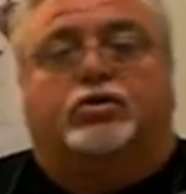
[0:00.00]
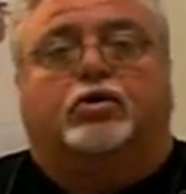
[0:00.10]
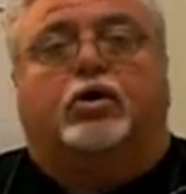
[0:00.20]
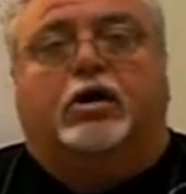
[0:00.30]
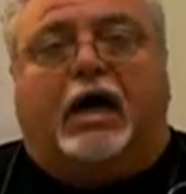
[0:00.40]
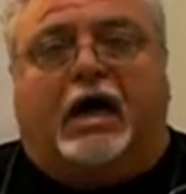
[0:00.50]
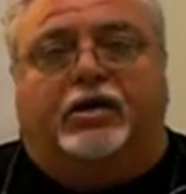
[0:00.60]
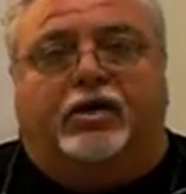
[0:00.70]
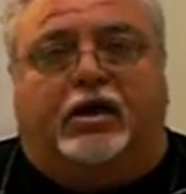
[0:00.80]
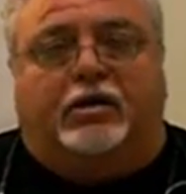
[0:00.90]
So good
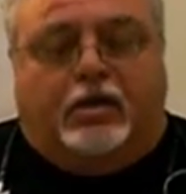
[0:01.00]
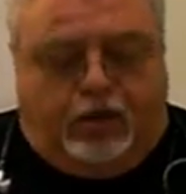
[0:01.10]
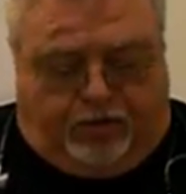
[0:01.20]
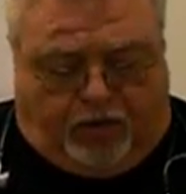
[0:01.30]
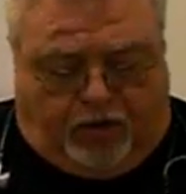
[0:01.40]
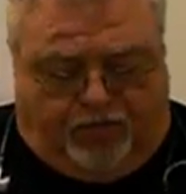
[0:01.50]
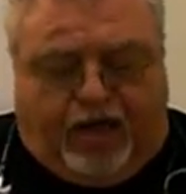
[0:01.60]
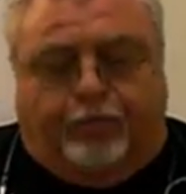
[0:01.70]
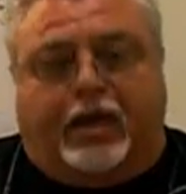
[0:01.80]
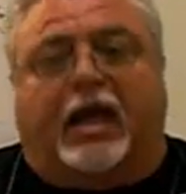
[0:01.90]
hygiene for your
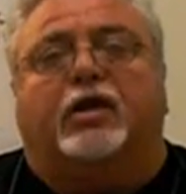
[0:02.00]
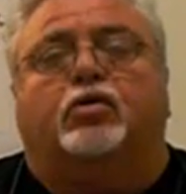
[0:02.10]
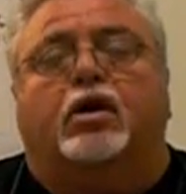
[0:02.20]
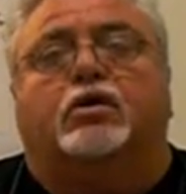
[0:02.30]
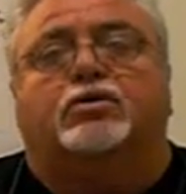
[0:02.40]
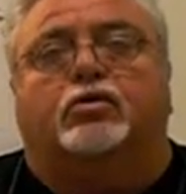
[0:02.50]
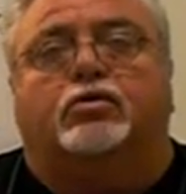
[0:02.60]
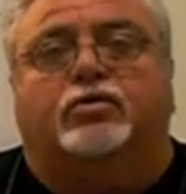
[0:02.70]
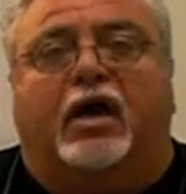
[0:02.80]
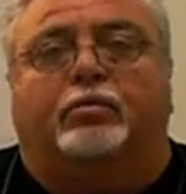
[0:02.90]
family and doing a
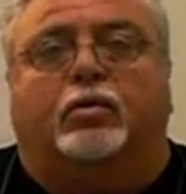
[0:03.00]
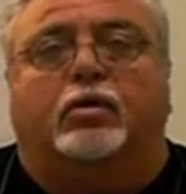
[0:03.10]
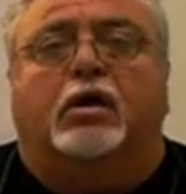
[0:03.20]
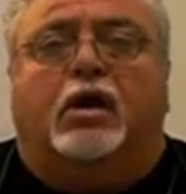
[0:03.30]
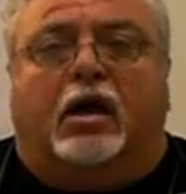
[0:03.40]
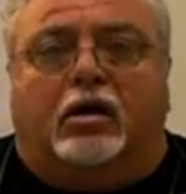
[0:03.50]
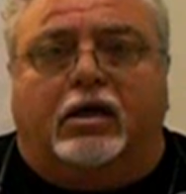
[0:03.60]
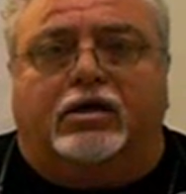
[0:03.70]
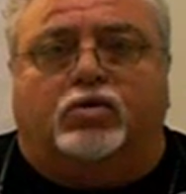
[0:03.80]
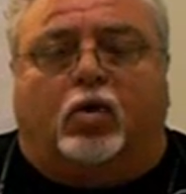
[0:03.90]
stool sample at
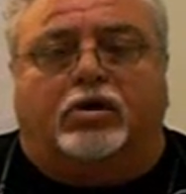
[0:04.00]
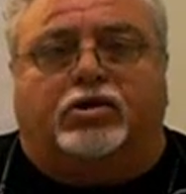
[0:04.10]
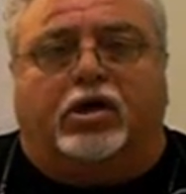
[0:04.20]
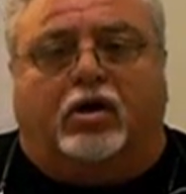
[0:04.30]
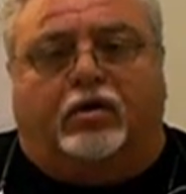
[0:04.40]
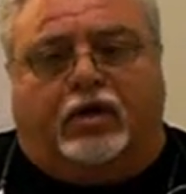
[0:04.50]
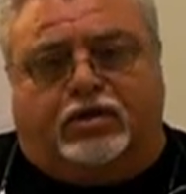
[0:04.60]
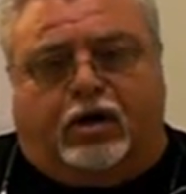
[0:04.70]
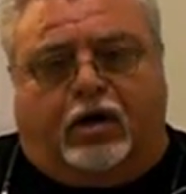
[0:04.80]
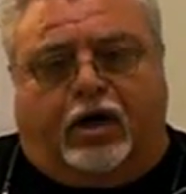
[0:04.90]
least once a year in
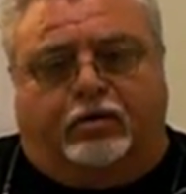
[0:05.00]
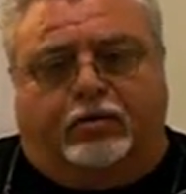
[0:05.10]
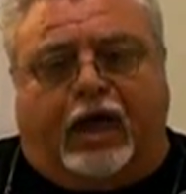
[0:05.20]
this area.